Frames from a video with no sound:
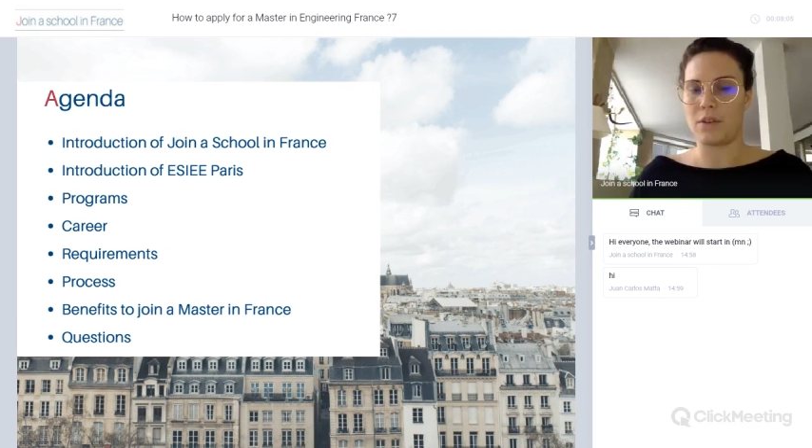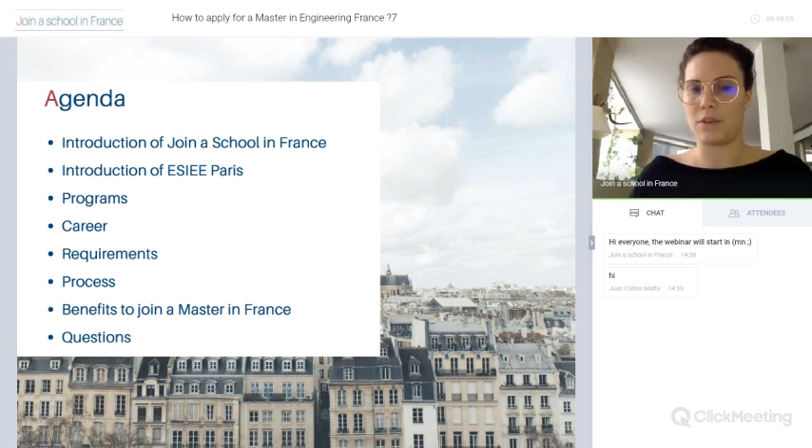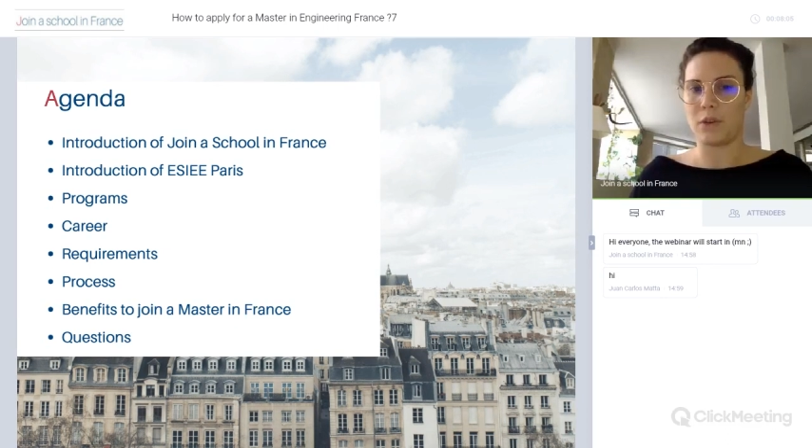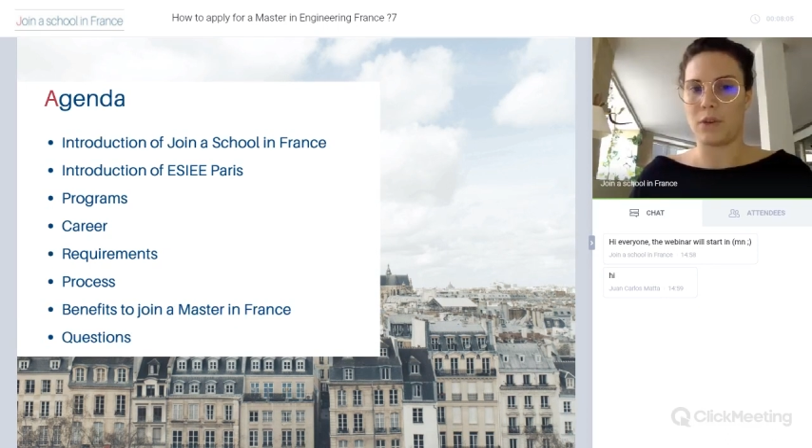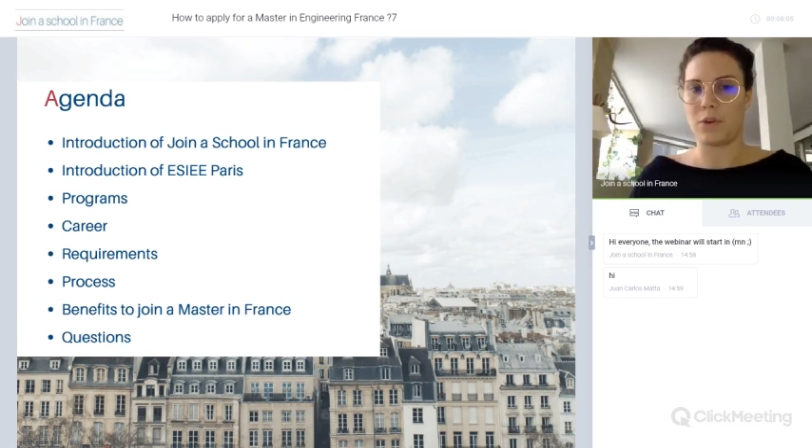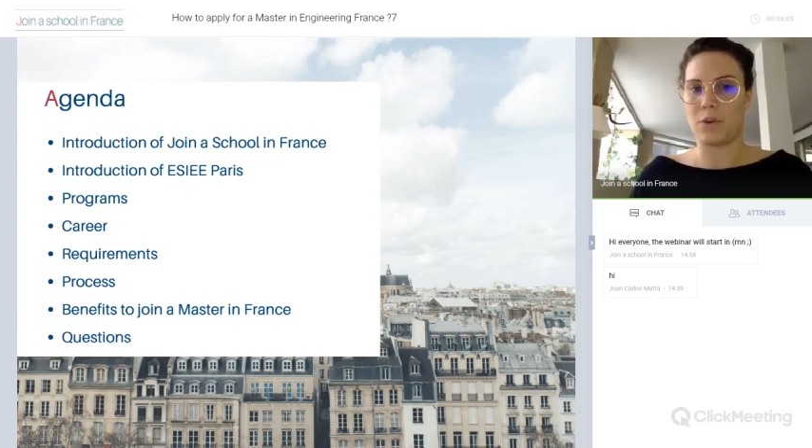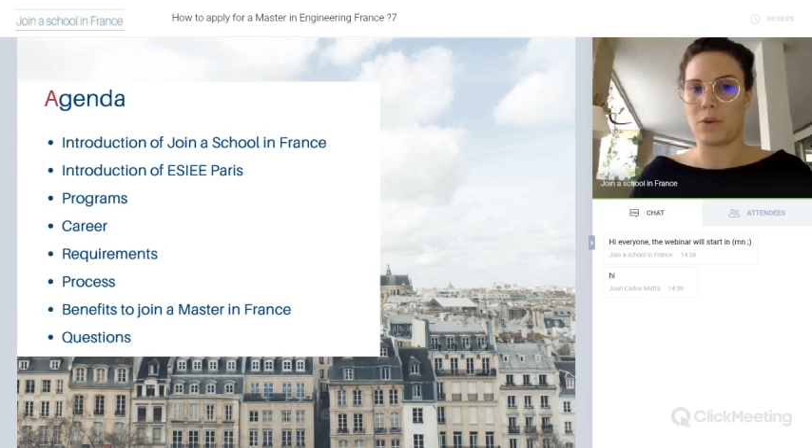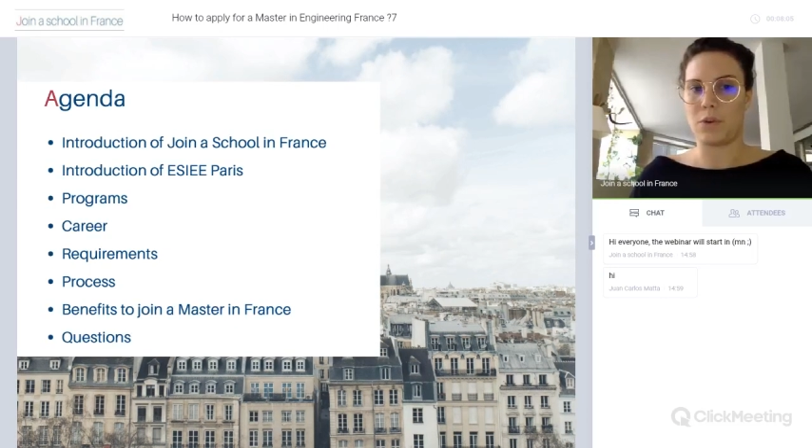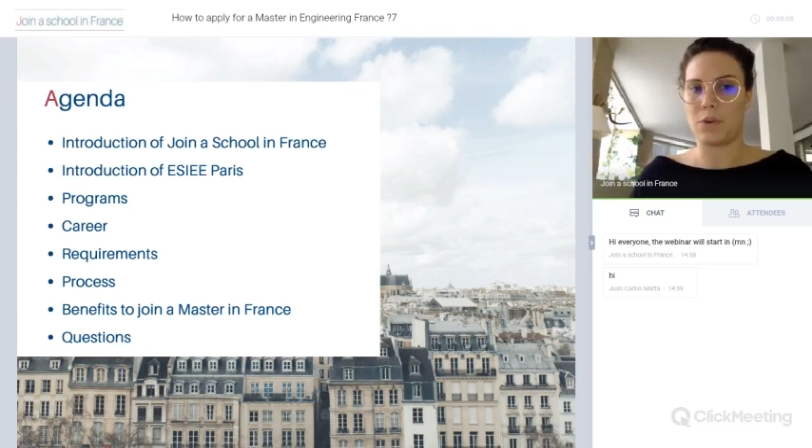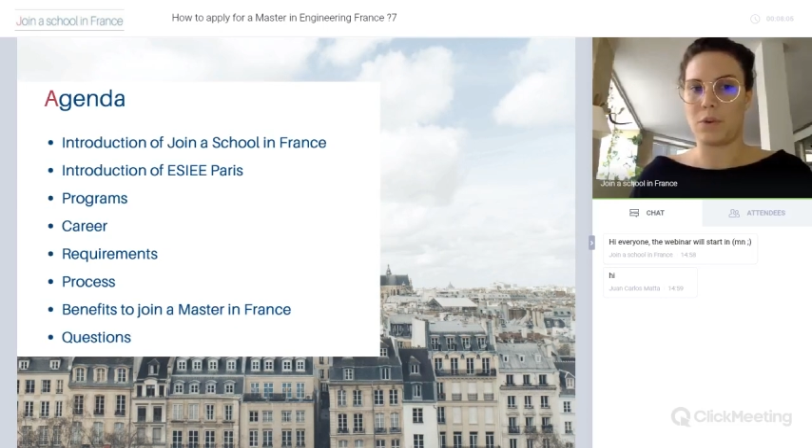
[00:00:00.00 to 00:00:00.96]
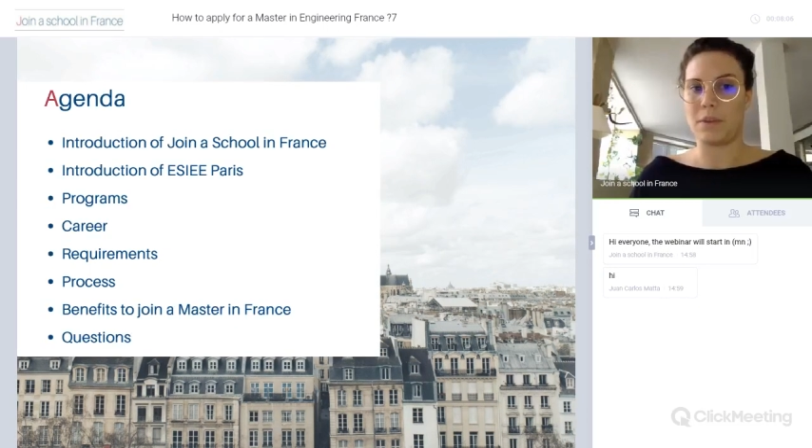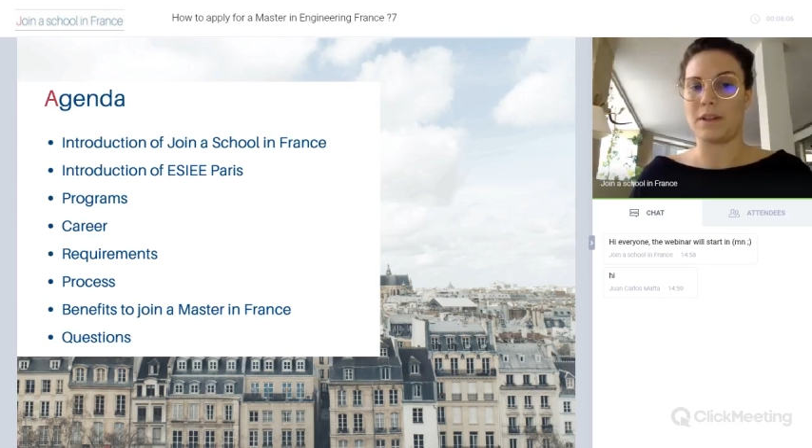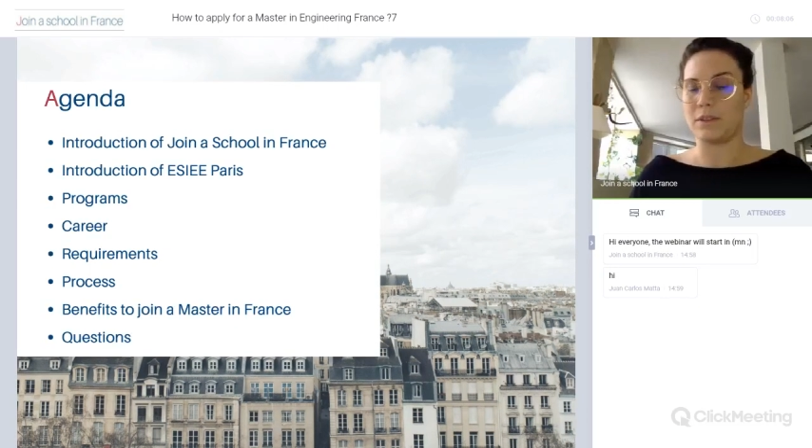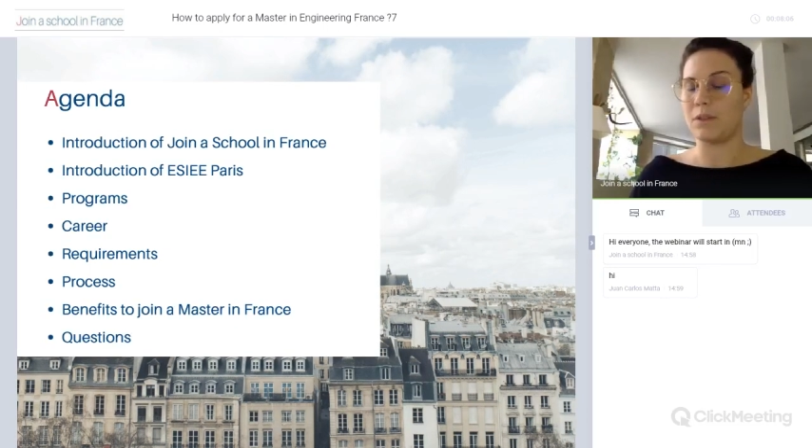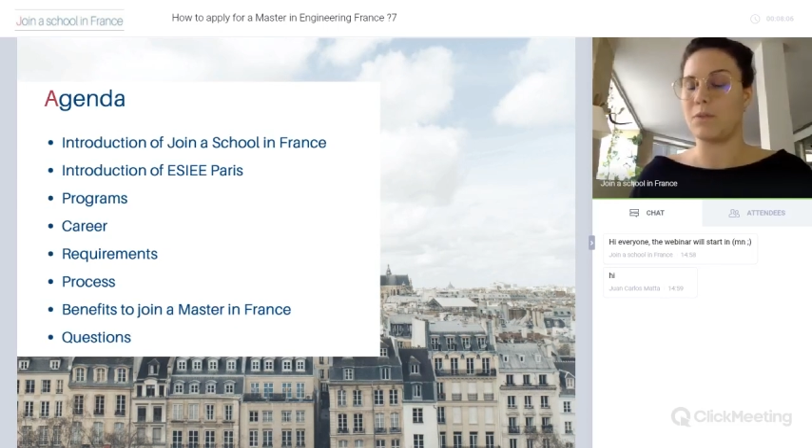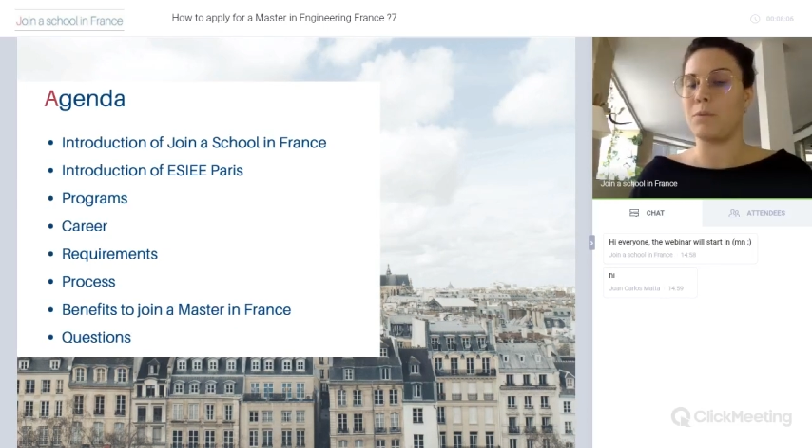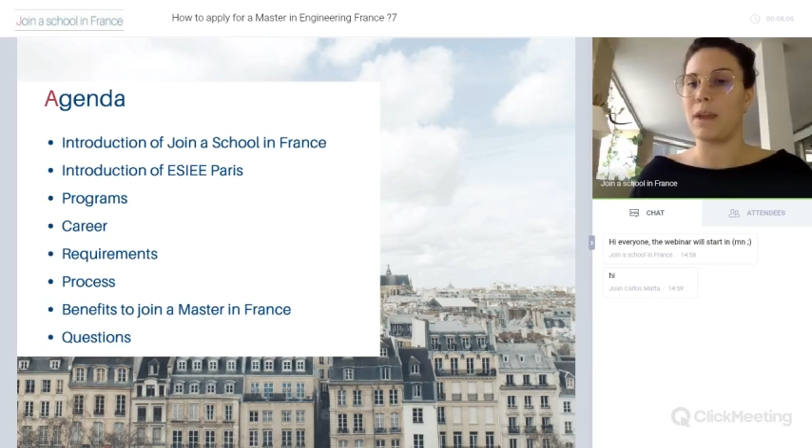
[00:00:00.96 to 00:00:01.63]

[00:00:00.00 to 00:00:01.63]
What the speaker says: So because